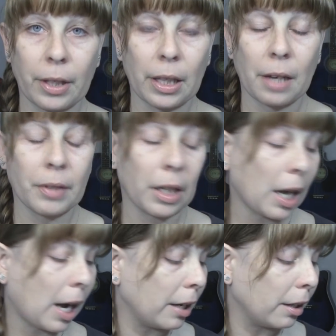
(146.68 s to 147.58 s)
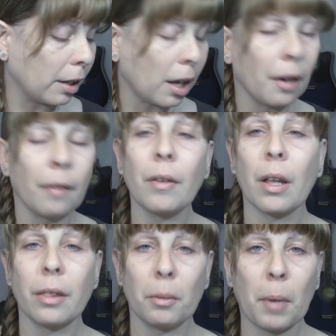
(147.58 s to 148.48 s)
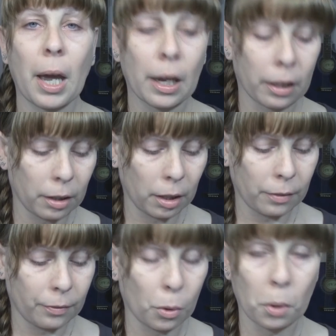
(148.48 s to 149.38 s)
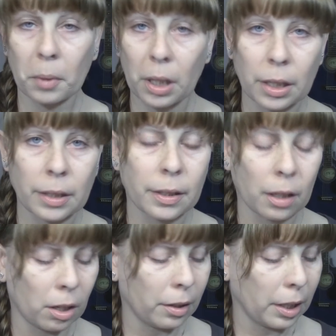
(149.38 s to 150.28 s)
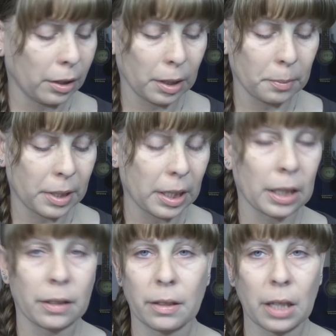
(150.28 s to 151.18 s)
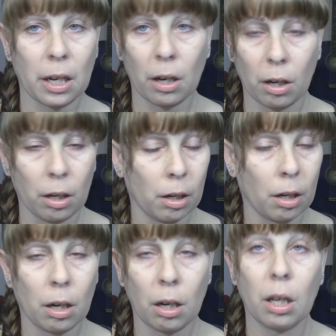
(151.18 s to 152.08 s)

love it. I love the MAC formulas on their lipsticks. They are